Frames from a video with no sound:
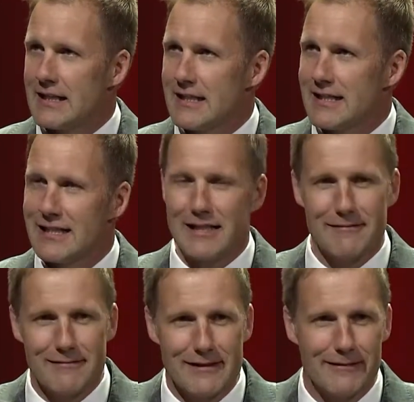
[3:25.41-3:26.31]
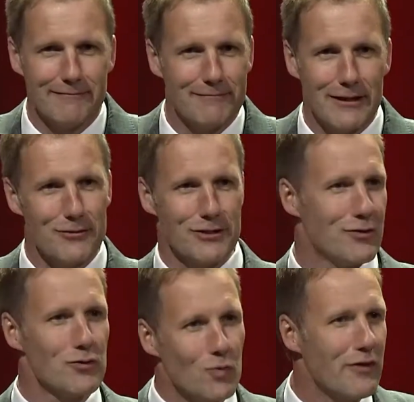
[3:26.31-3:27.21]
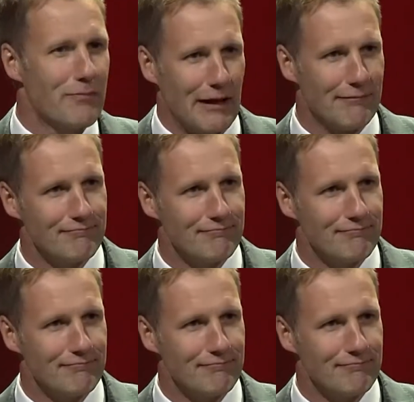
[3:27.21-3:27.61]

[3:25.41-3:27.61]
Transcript: she said, she was with me.